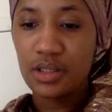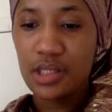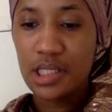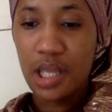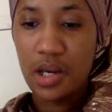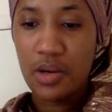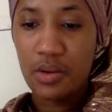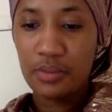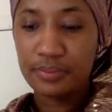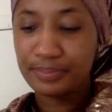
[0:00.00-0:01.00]

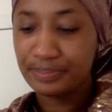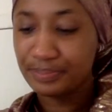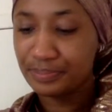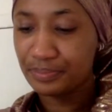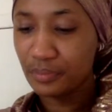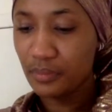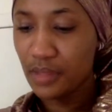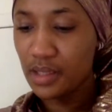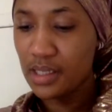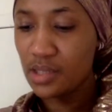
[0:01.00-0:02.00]
So
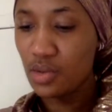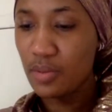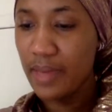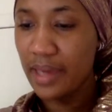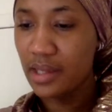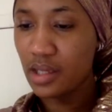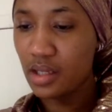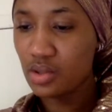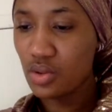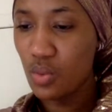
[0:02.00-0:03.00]
let's go back
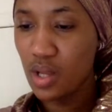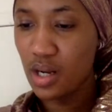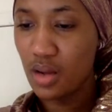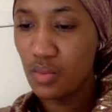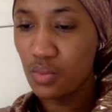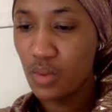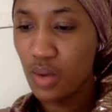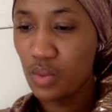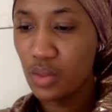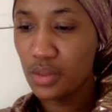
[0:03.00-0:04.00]
to
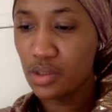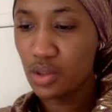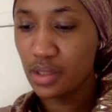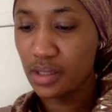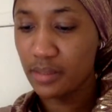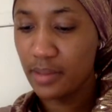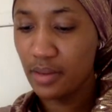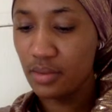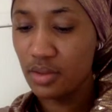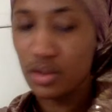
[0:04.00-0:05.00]
what we were talking
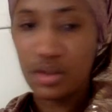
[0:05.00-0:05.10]
about.